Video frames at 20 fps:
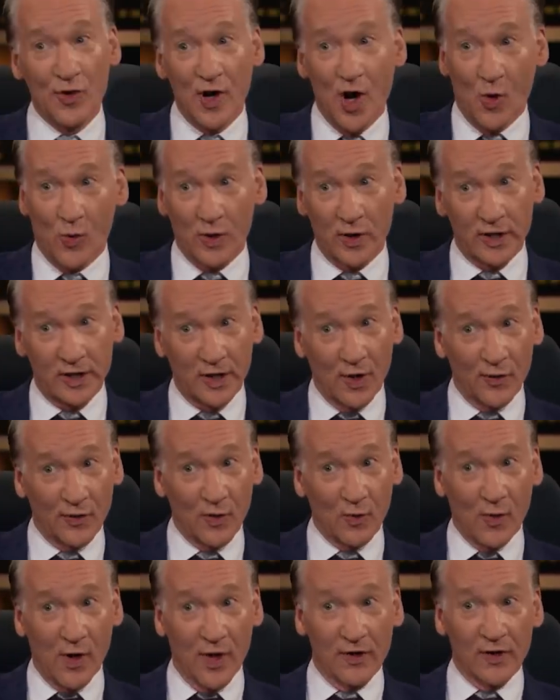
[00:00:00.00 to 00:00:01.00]
no, we're the
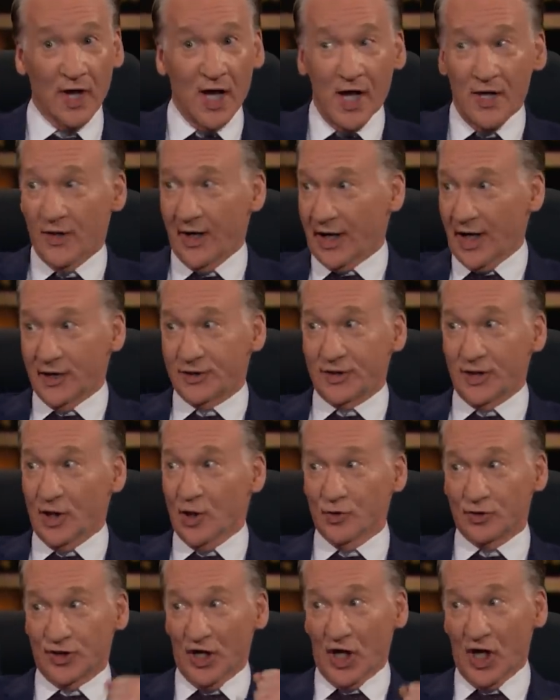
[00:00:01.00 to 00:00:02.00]
only one that gets to
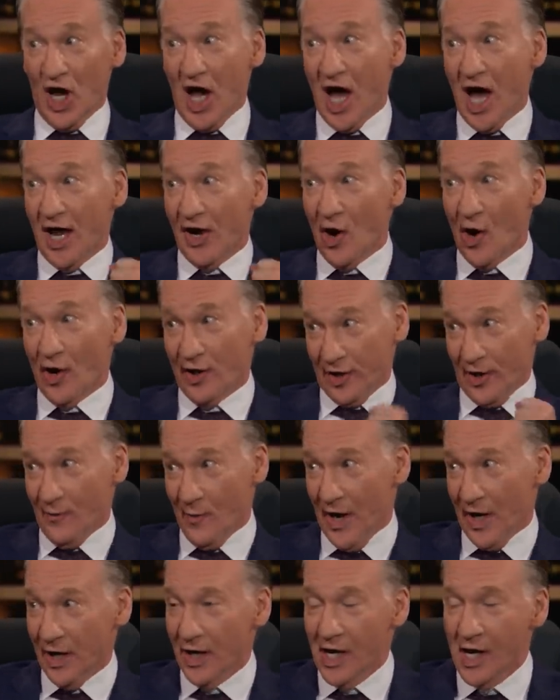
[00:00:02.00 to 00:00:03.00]
use the God
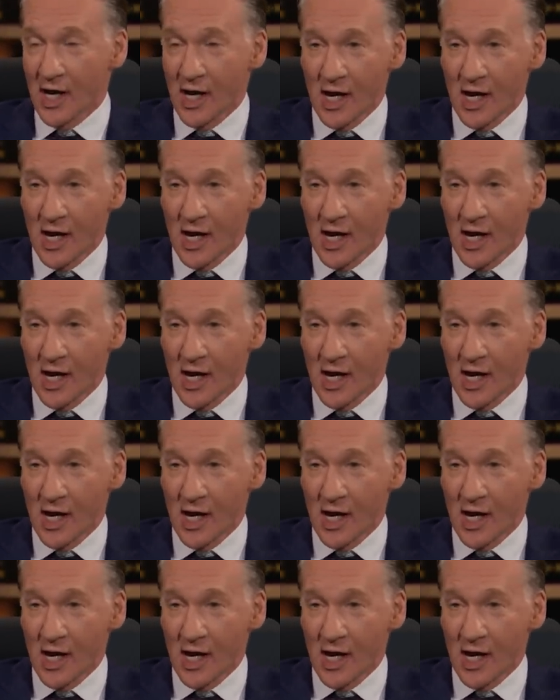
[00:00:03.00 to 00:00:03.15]
argument.